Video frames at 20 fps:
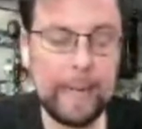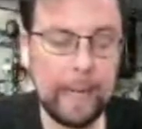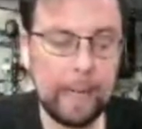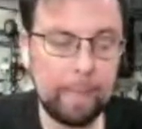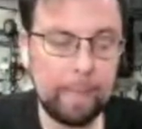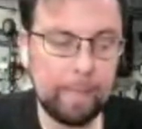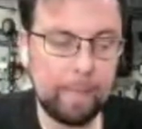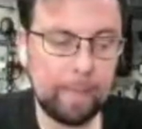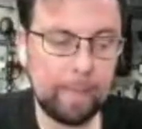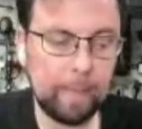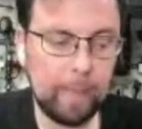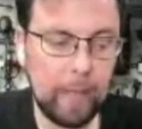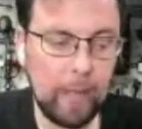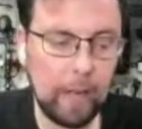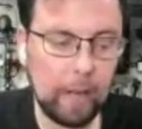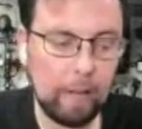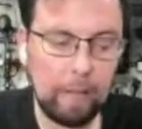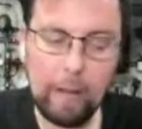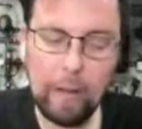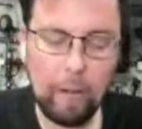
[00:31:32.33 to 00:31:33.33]

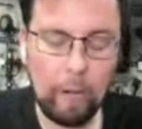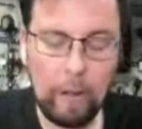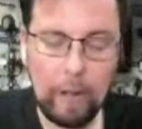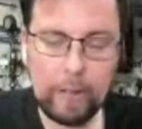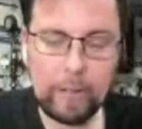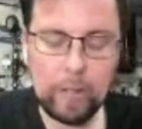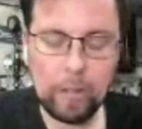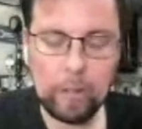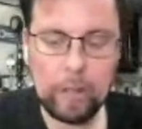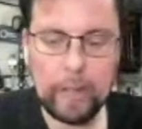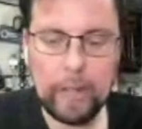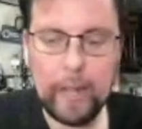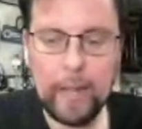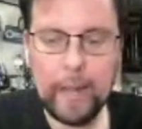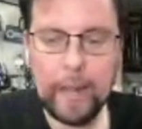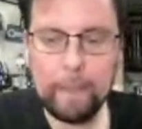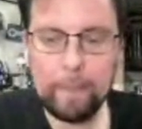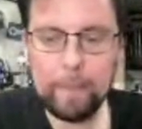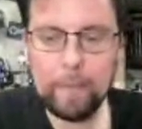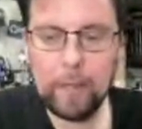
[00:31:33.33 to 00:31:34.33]
Yeah, no, I totally.
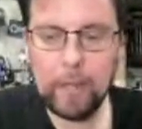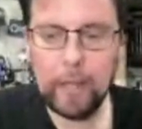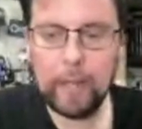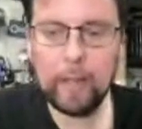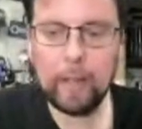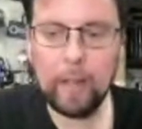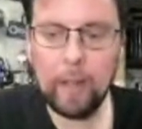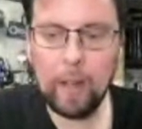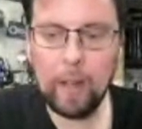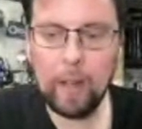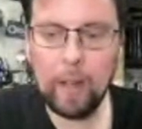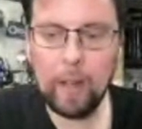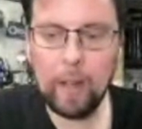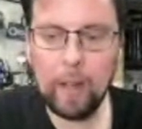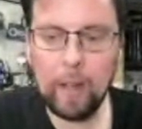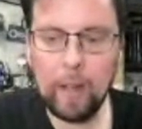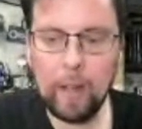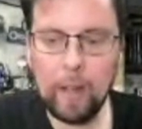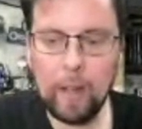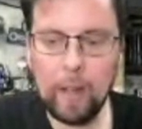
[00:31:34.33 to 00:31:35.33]

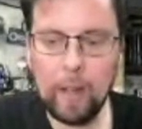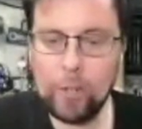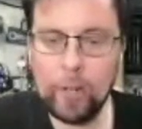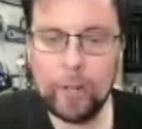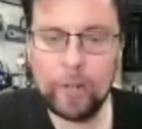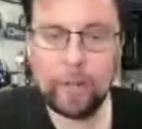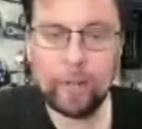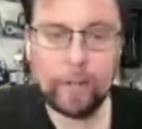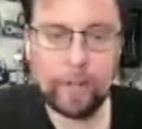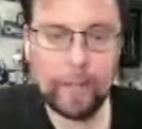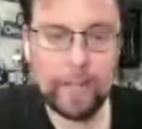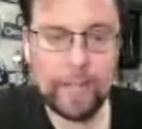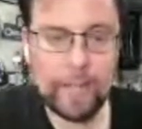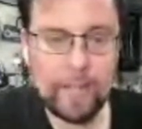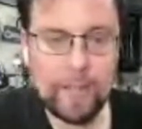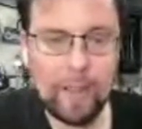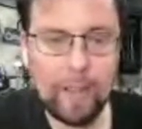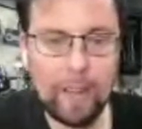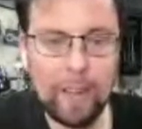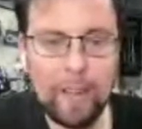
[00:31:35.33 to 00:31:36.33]
I'll give you a trick
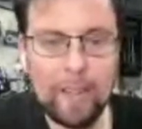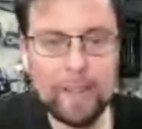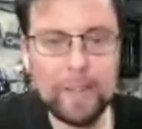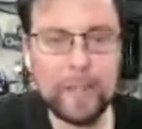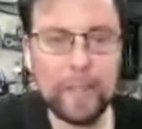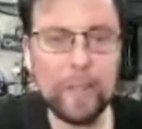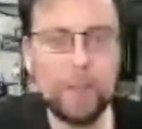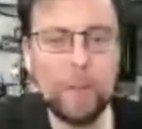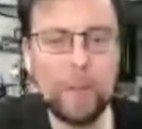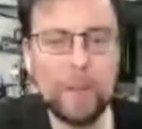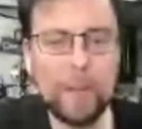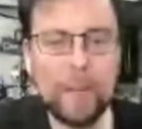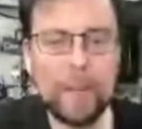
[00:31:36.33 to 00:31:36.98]
is all I'll do.